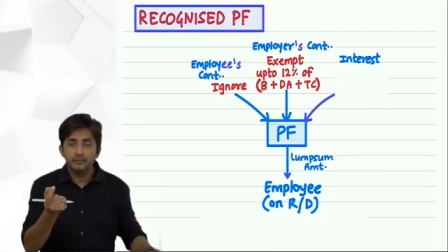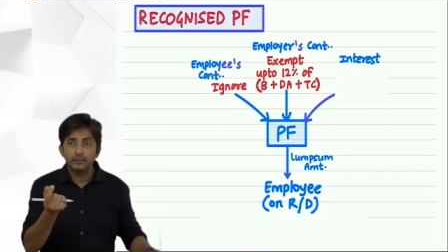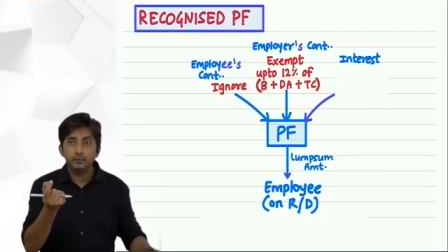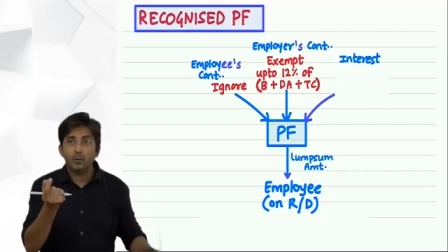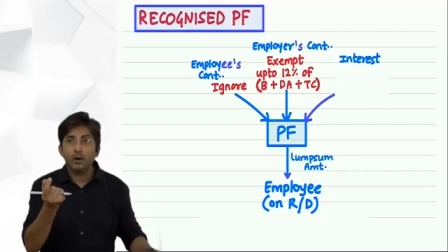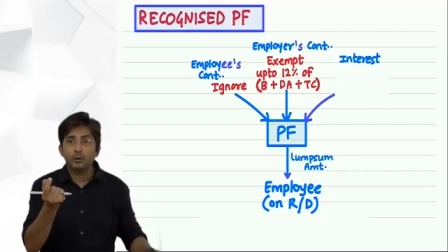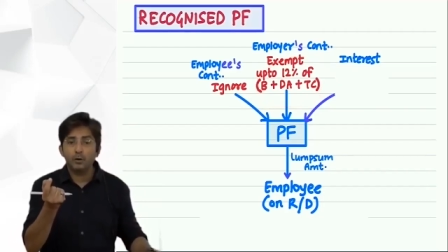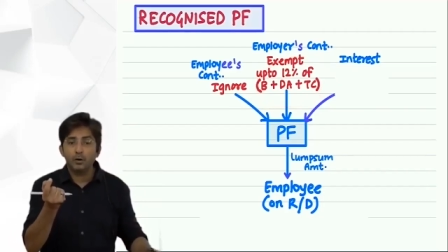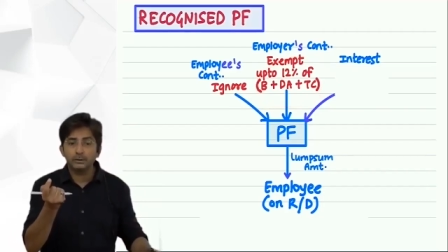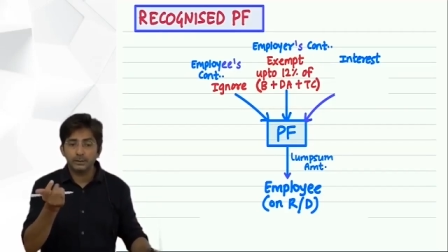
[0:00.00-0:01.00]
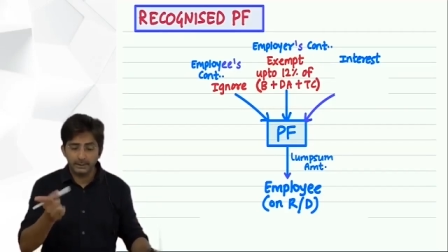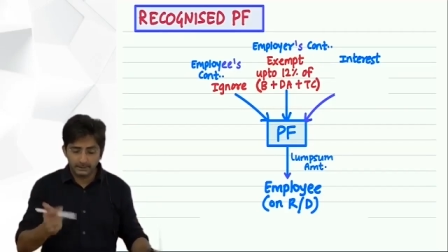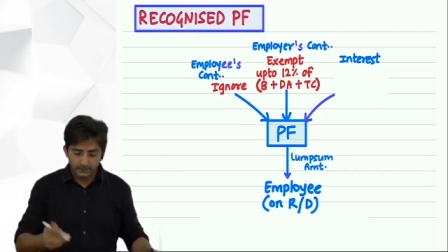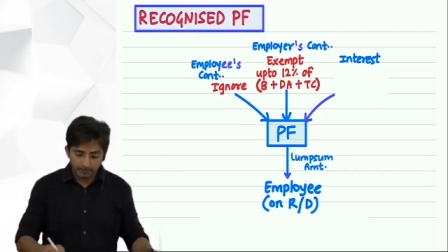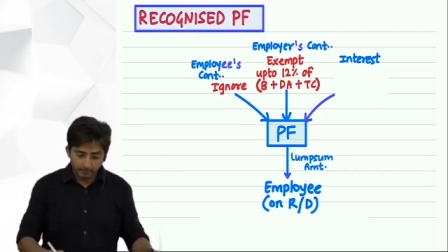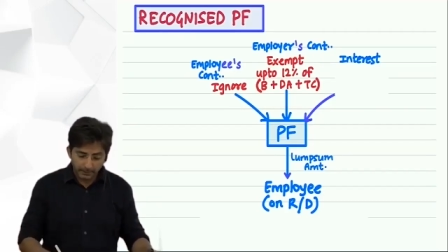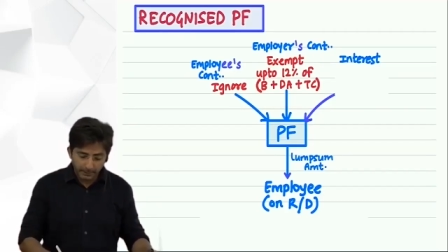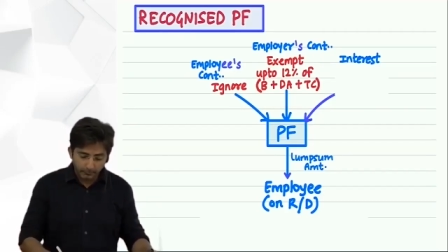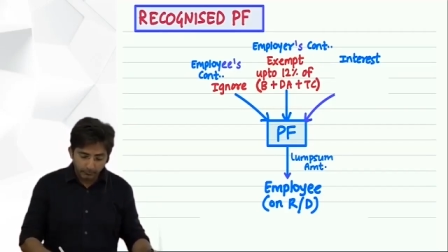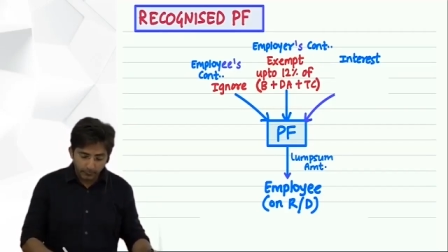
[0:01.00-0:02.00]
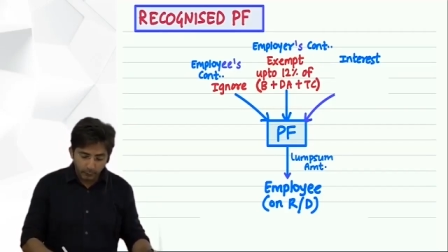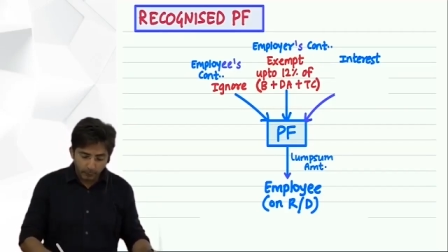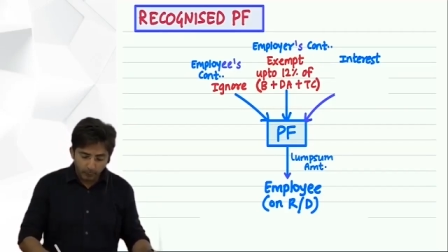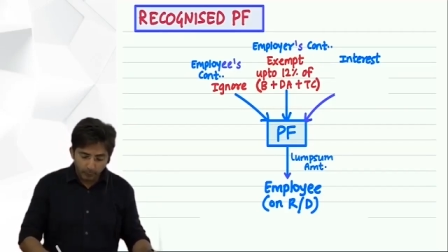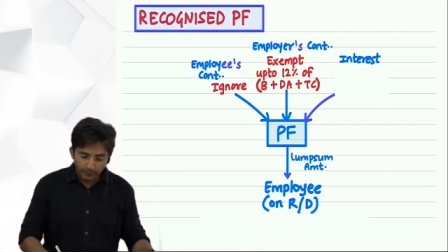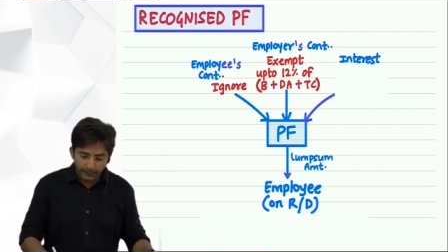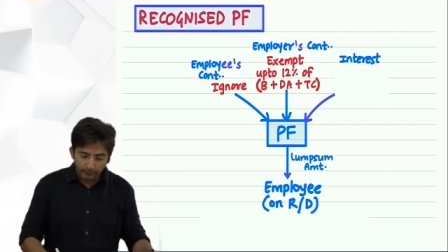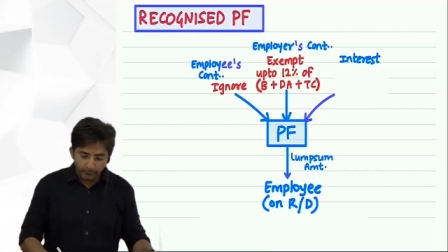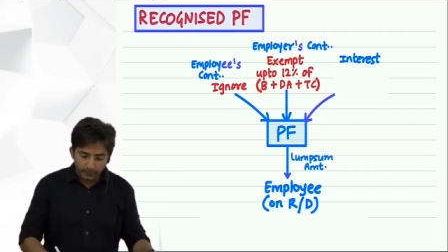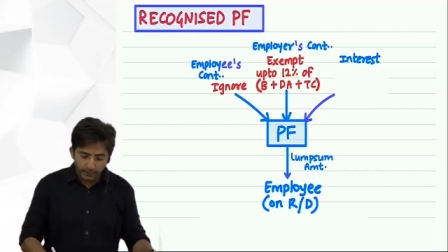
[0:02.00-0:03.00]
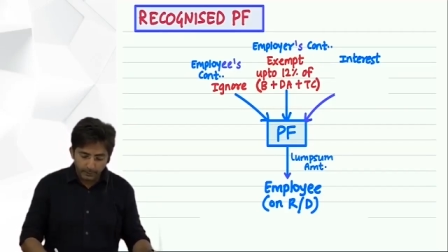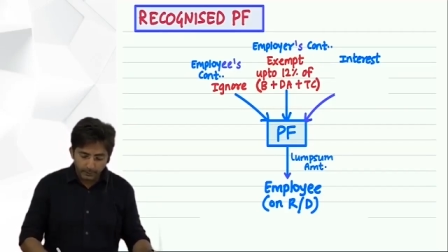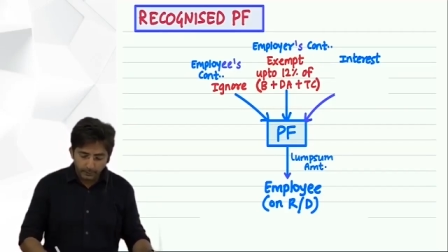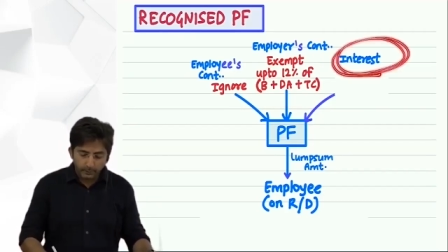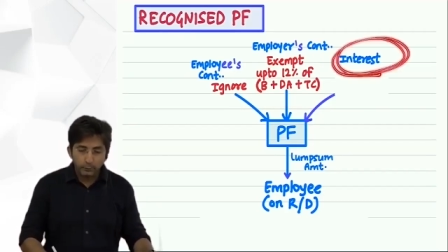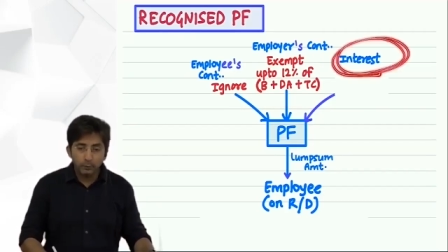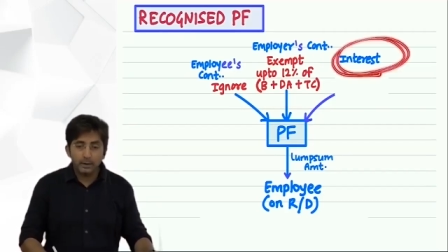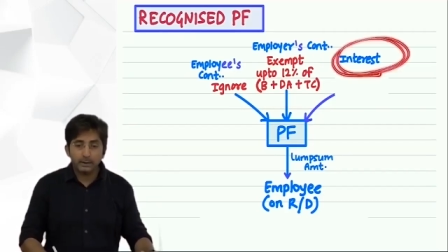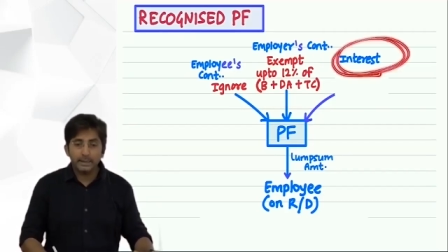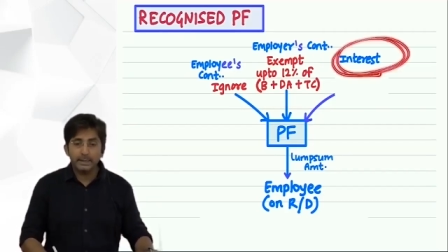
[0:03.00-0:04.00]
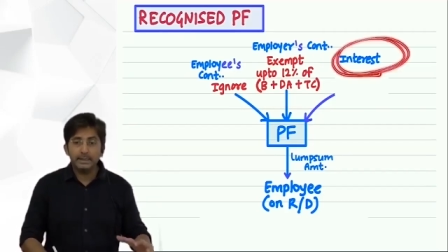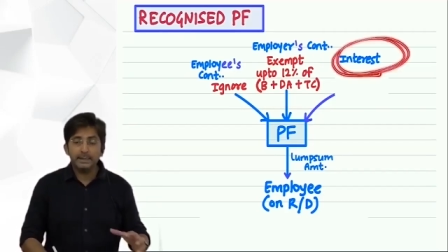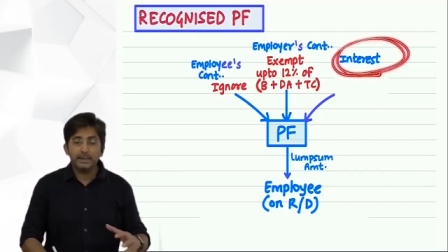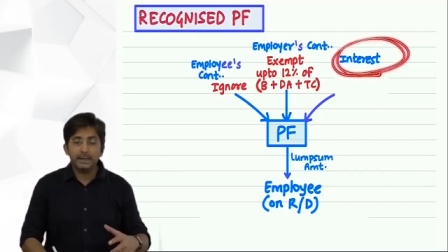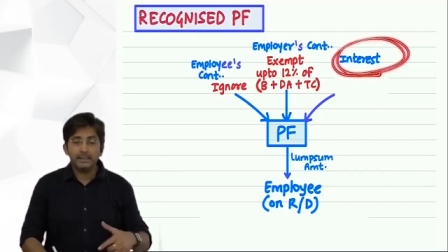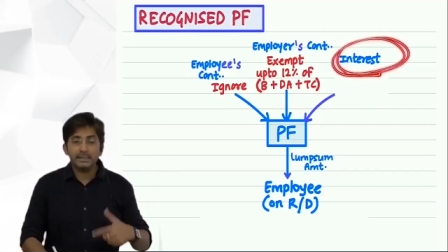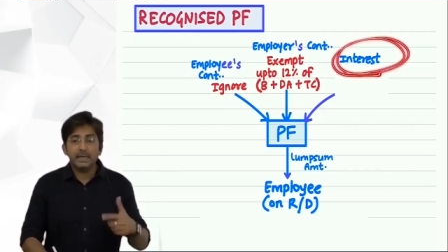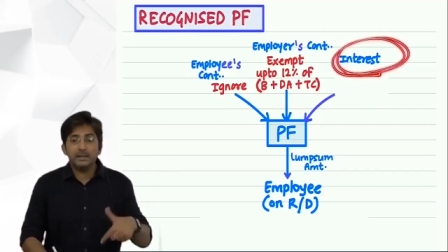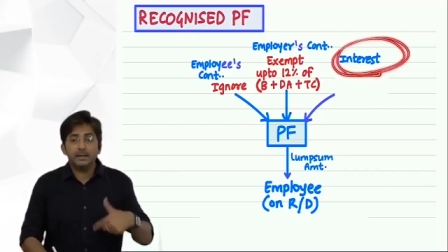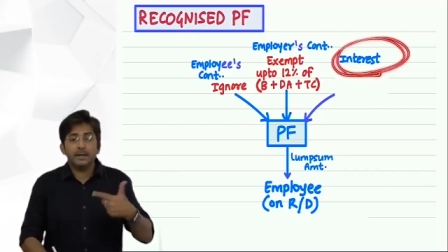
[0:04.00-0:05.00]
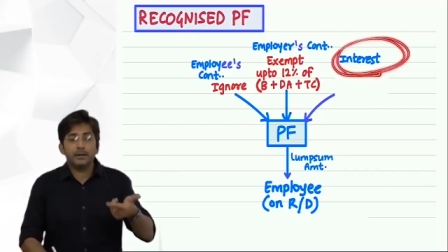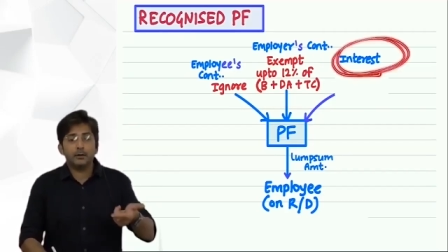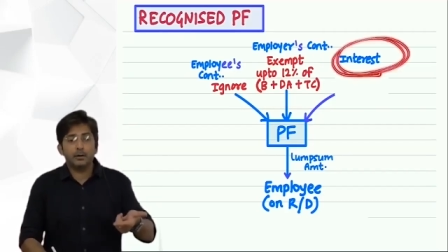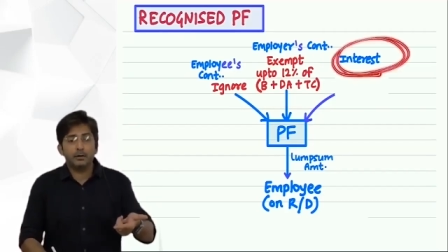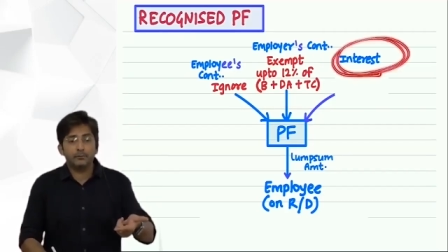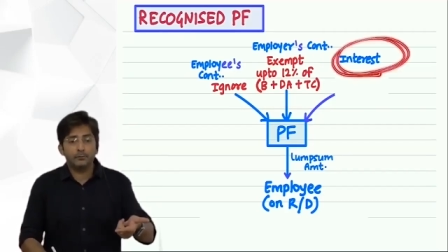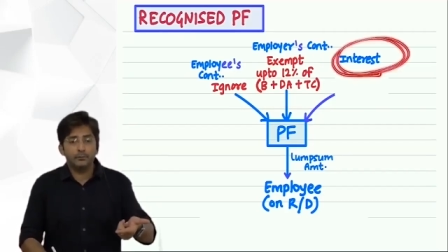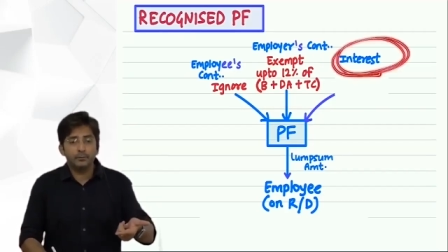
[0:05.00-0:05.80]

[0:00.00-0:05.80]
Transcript: Means what law says, if in your provident fund you are getting interest at the rate of